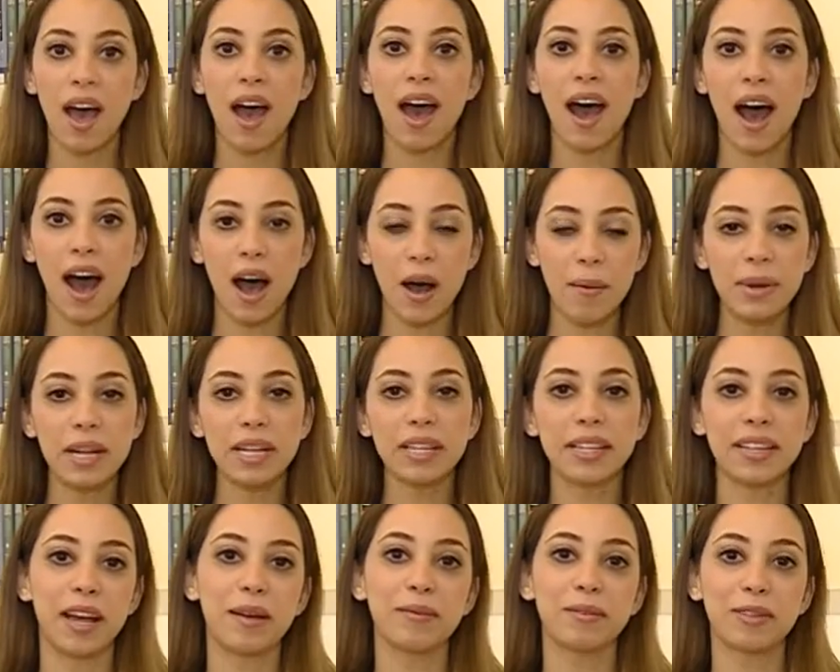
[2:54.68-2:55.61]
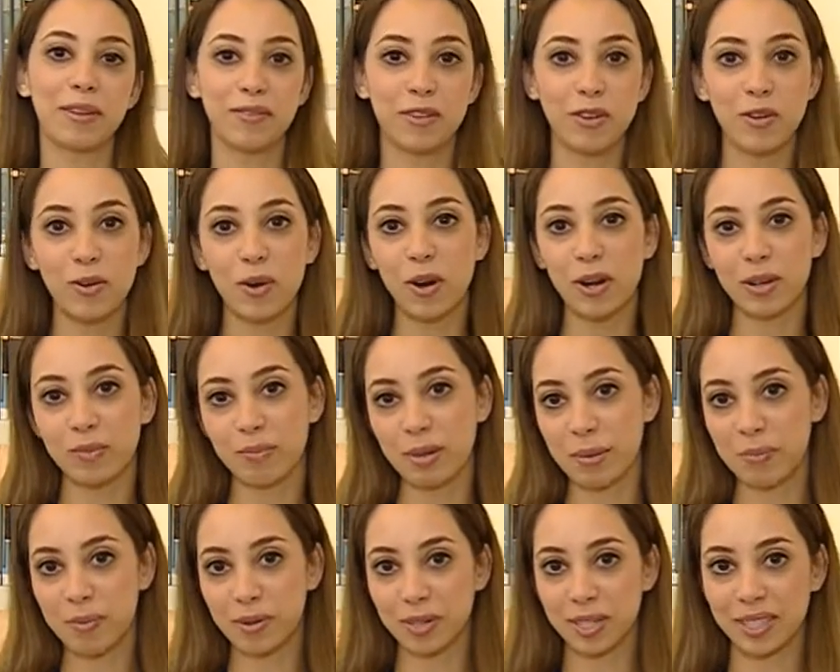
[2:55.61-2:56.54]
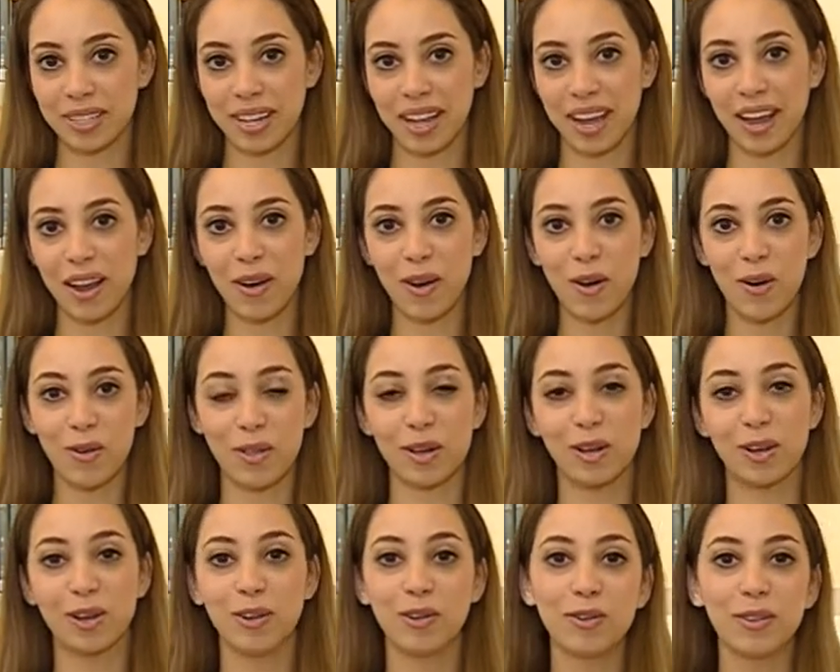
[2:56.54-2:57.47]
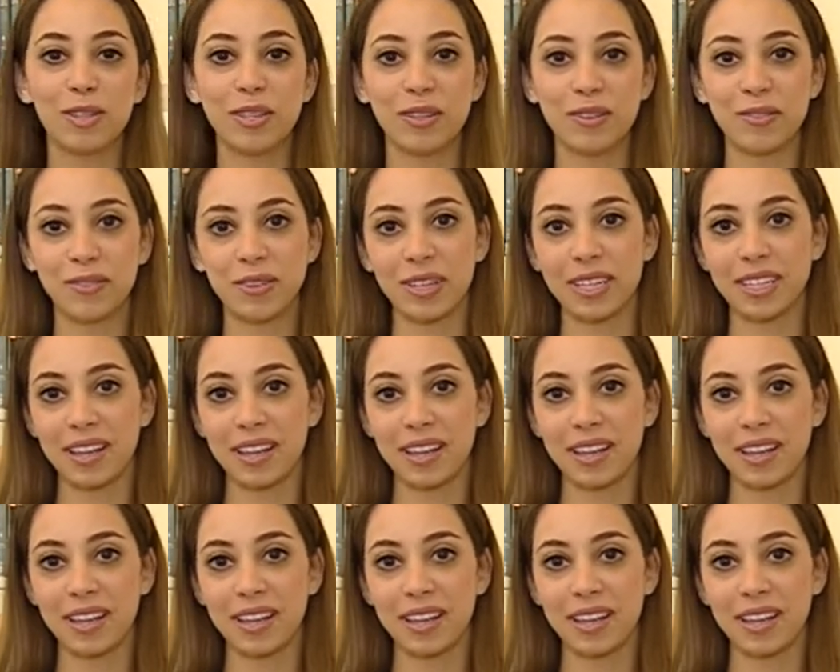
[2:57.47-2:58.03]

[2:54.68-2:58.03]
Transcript: How many times have you heard people say, oh, the gluten-free